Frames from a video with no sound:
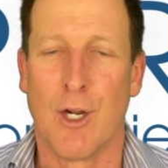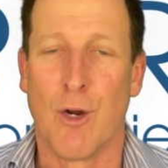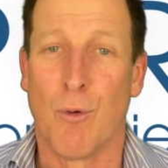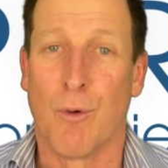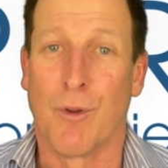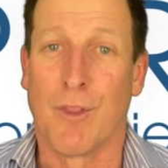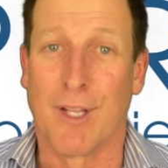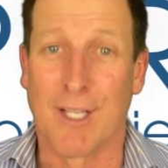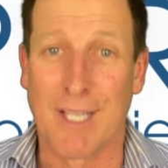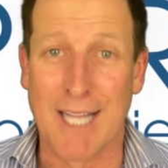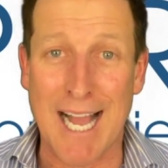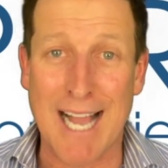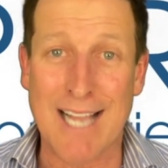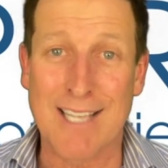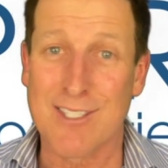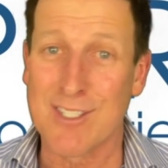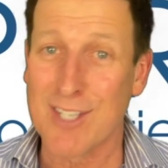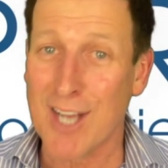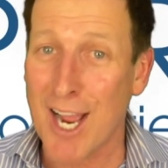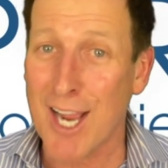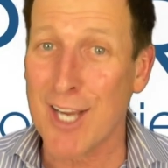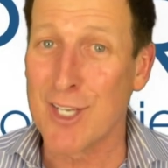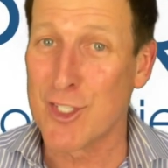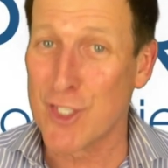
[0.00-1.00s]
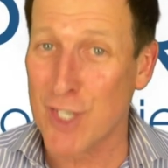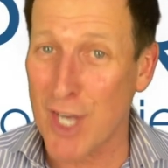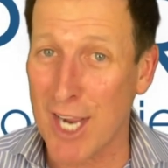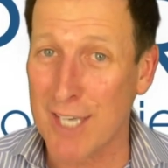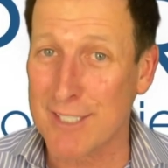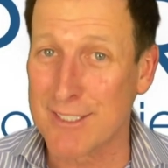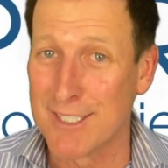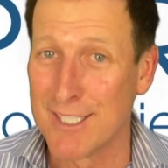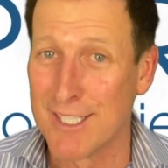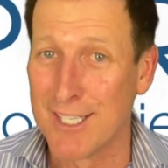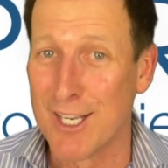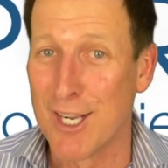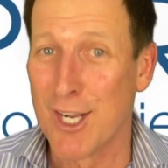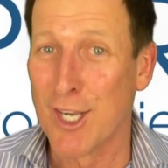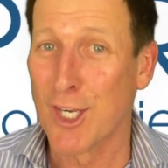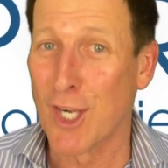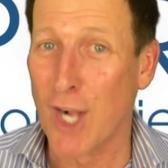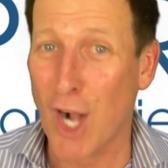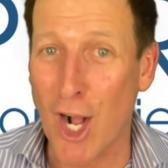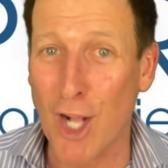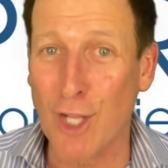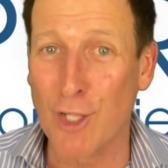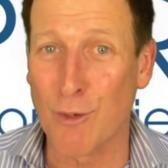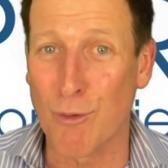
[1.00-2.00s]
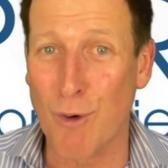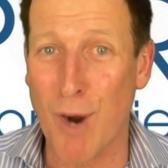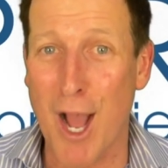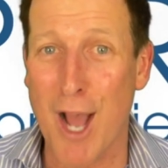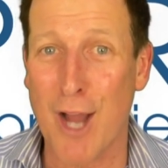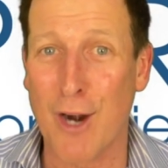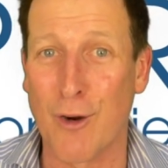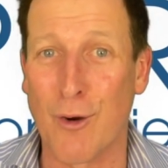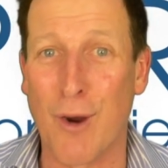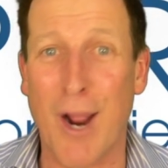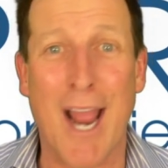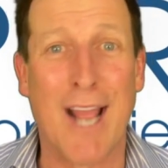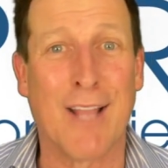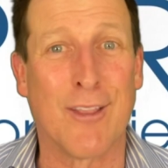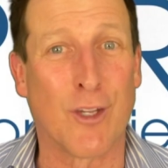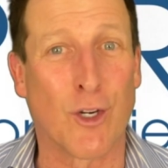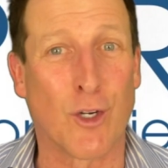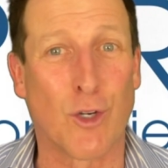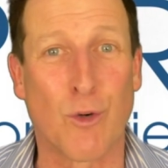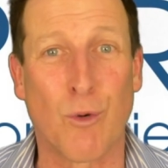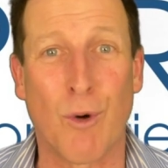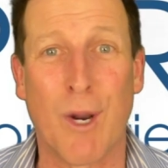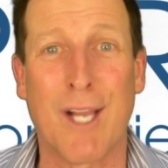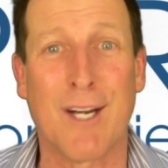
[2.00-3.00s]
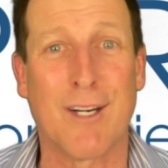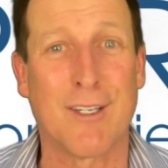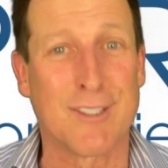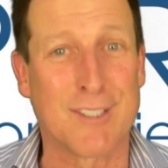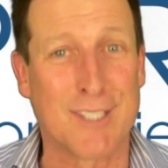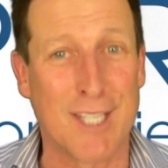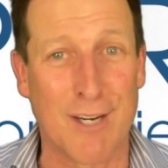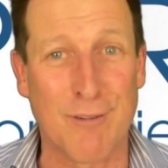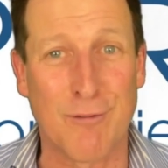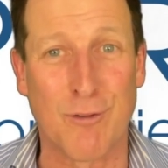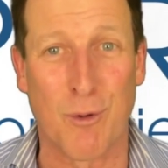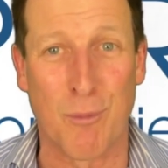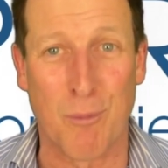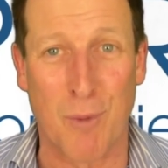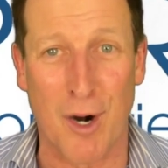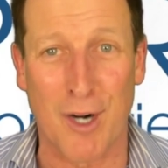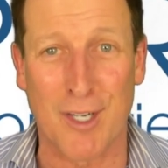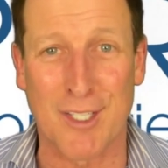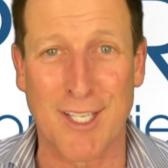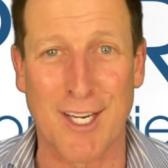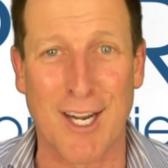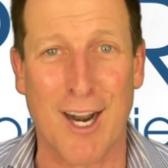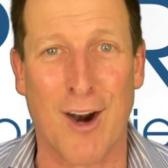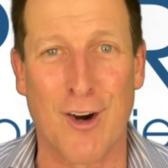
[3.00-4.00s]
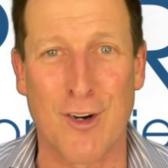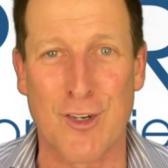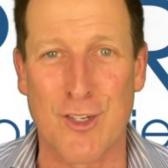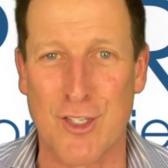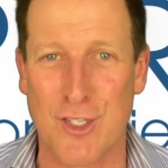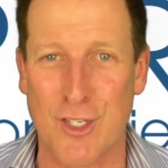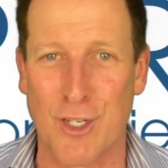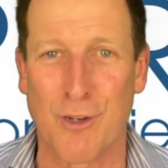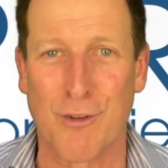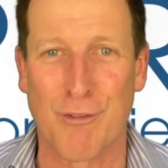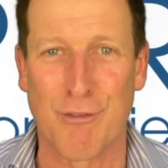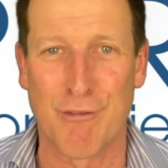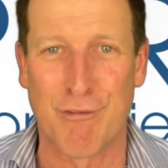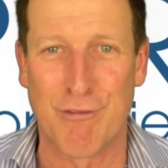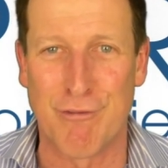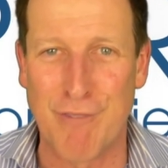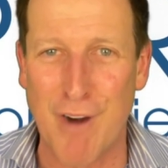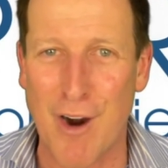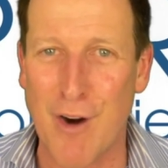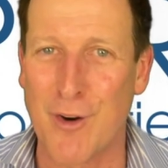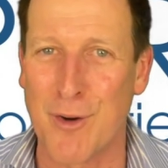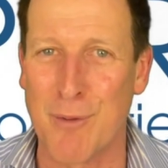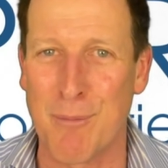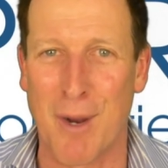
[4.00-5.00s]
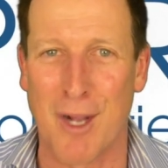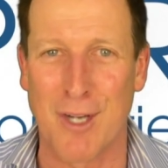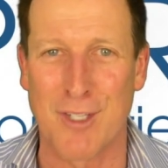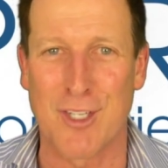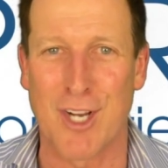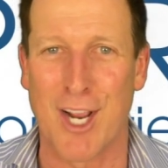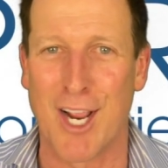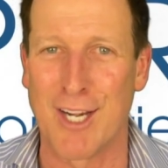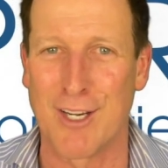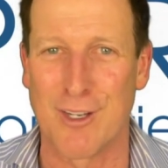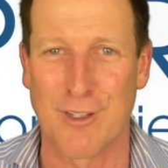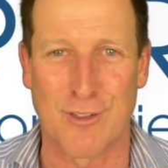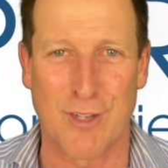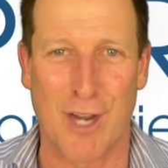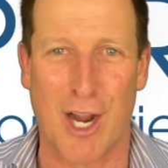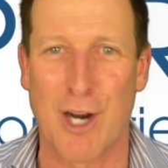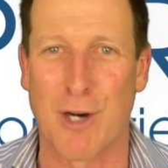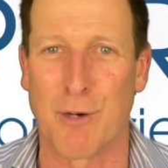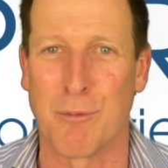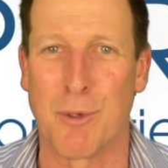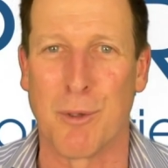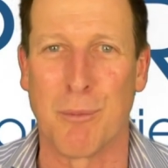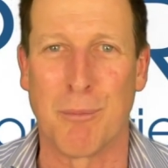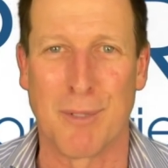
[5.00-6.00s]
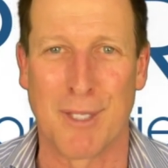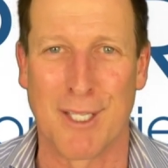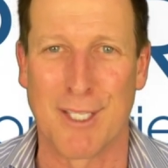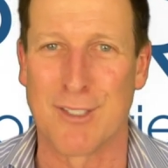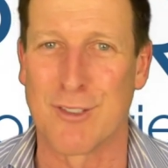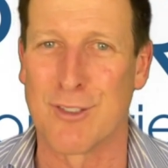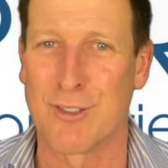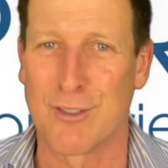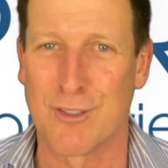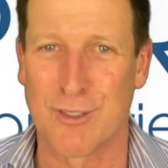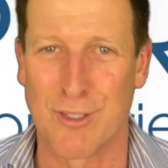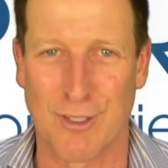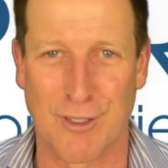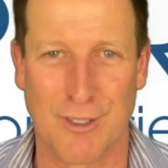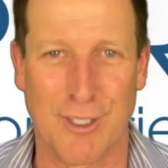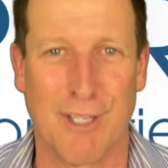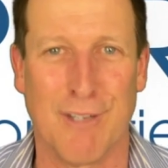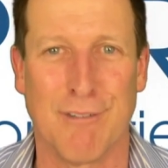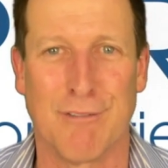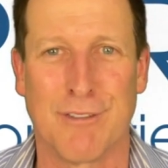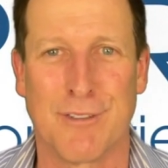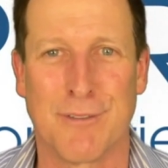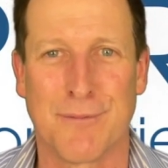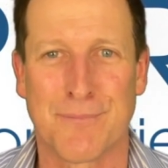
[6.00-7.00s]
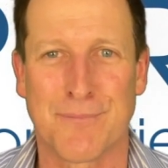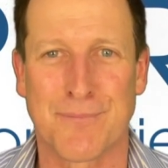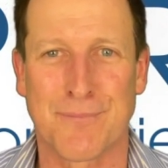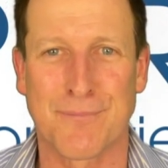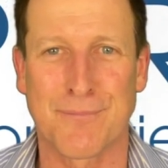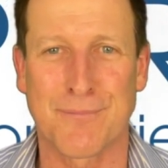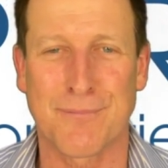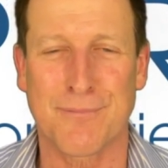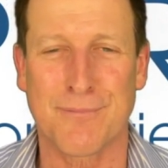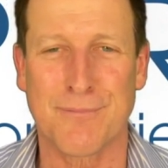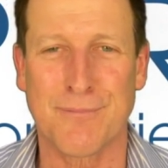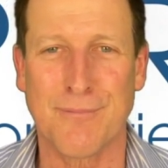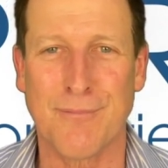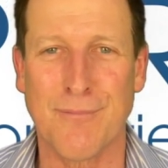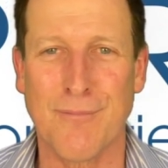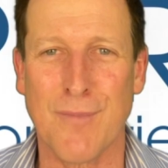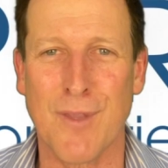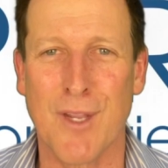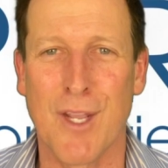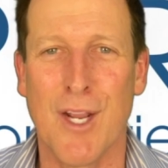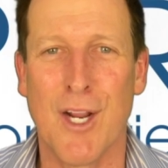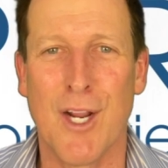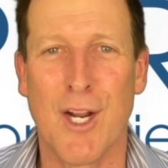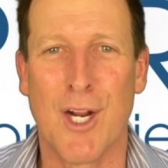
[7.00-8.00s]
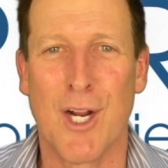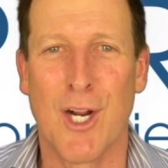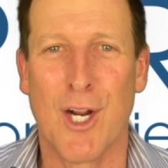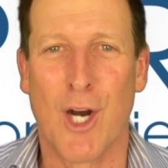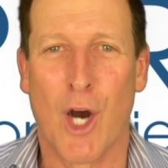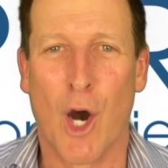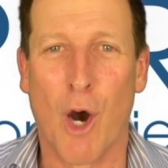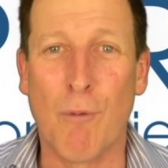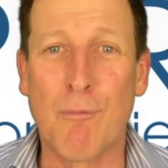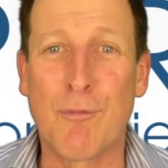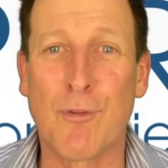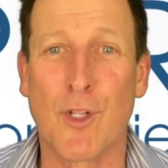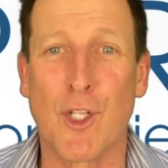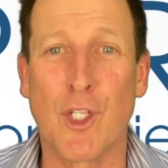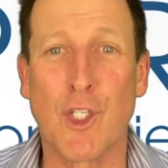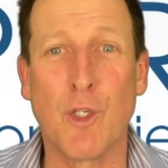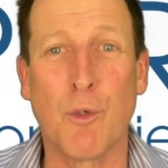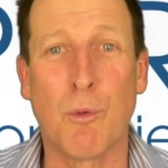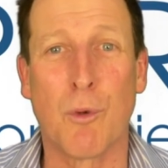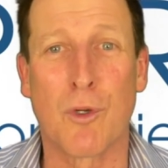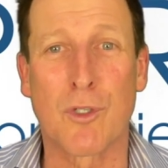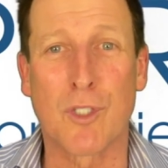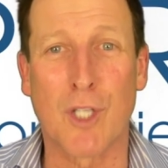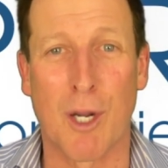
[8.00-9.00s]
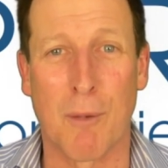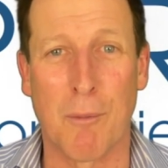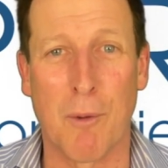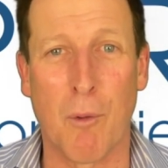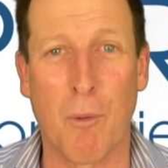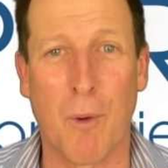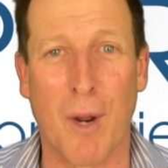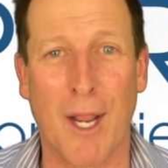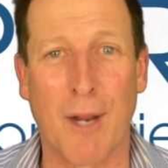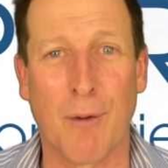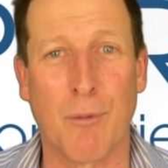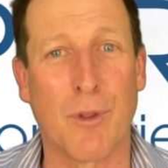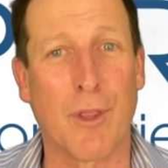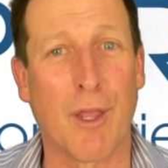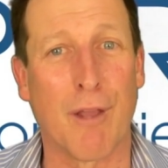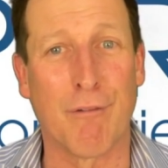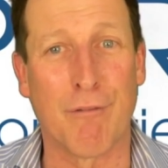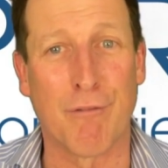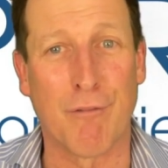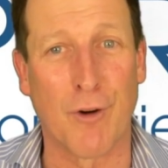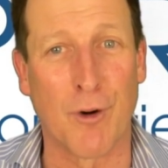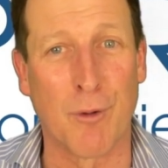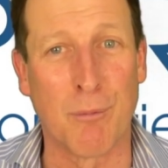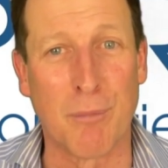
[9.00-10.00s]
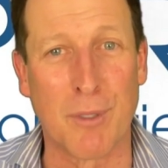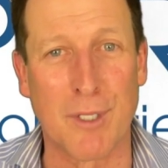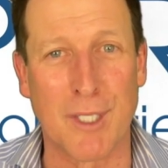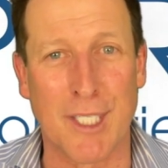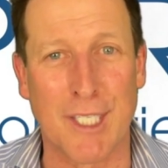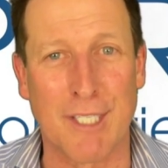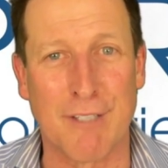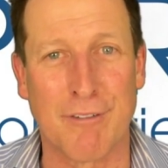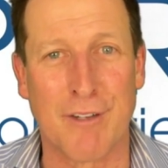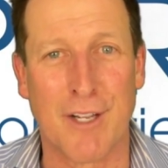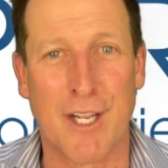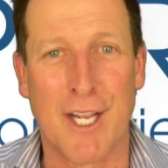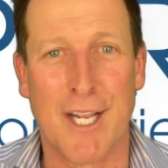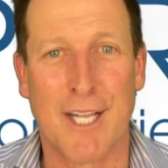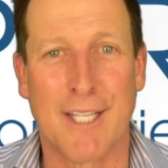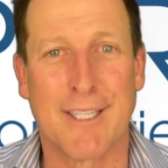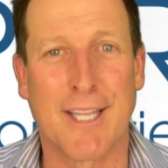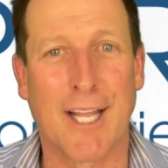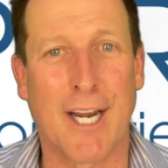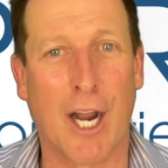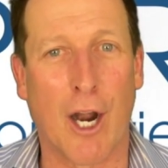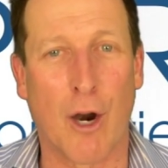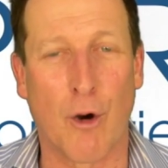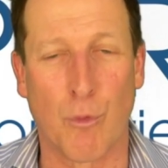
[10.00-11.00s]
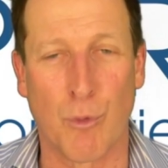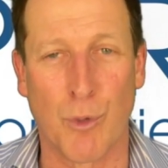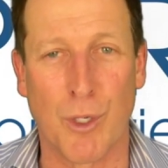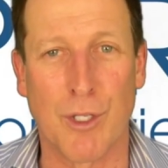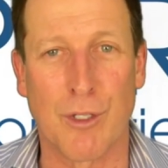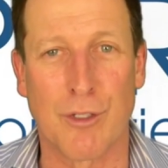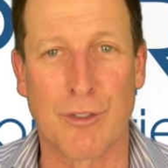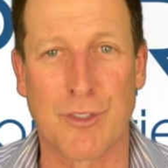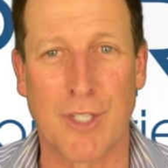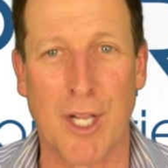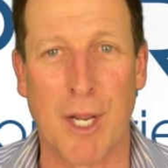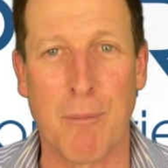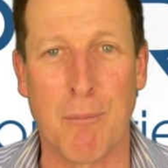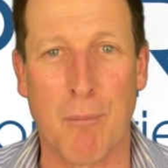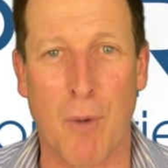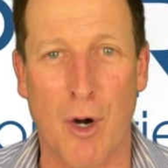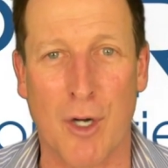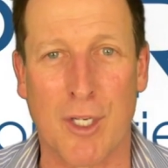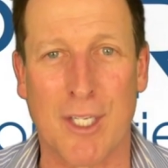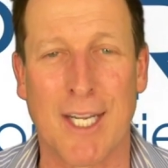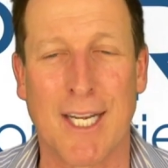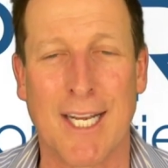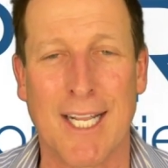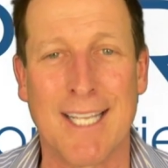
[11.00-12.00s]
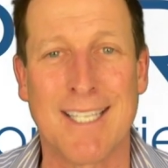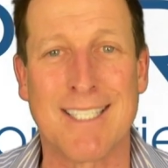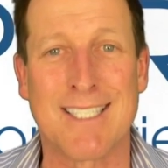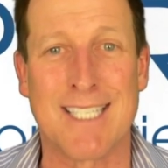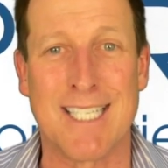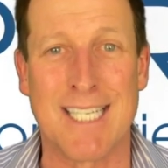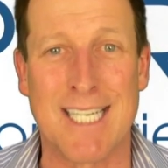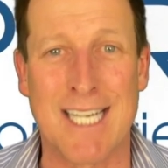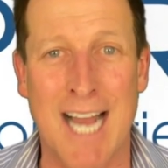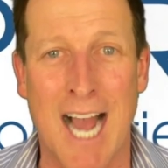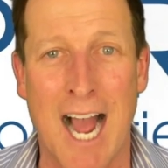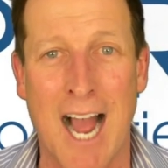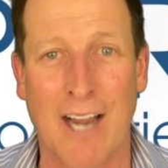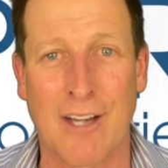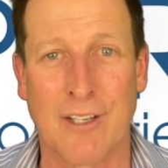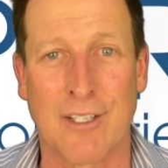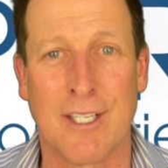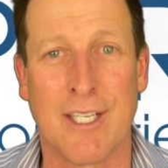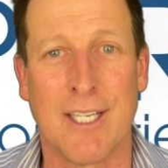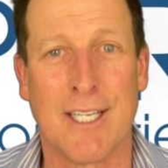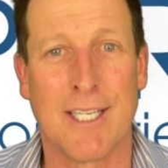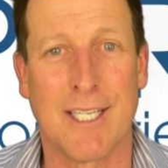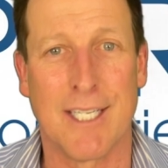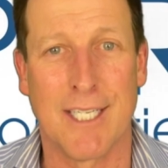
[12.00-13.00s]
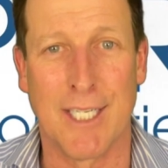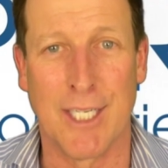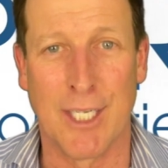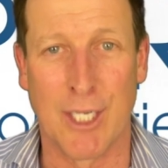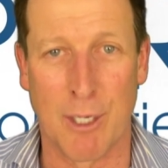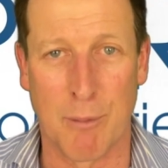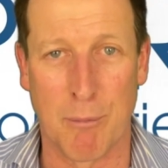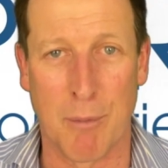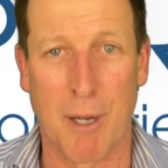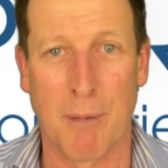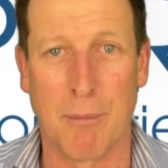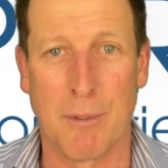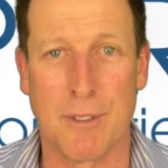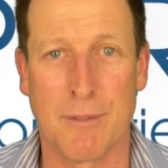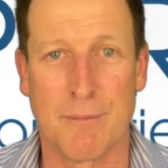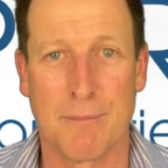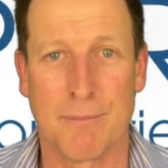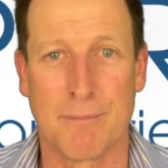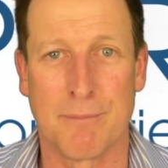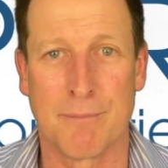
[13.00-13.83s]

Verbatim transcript: Well, the last I checked, Colorado and the greater Denver market are still very much a desirable place to live. Hopefully you will come away with a firm belief that our real estate market is not in a bubble.